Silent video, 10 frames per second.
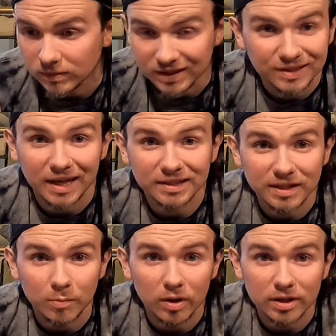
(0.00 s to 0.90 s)
the exact
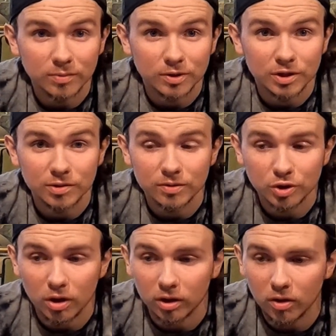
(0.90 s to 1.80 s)
same way as what you do with
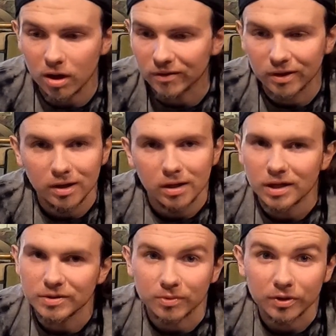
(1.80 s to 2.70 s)
Charcloth.
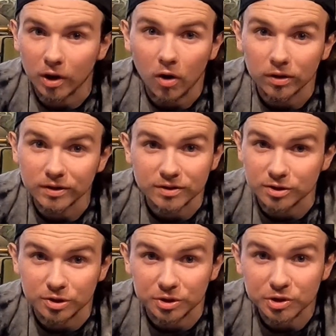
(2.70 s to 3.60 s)
That's really all it is
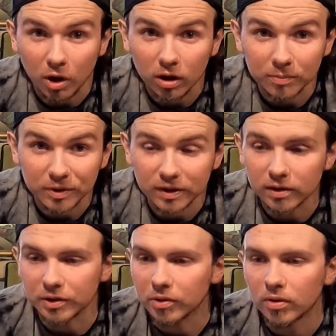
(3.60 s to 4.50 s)
just charred
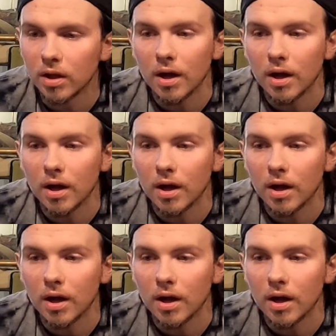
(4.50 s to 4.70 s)
material.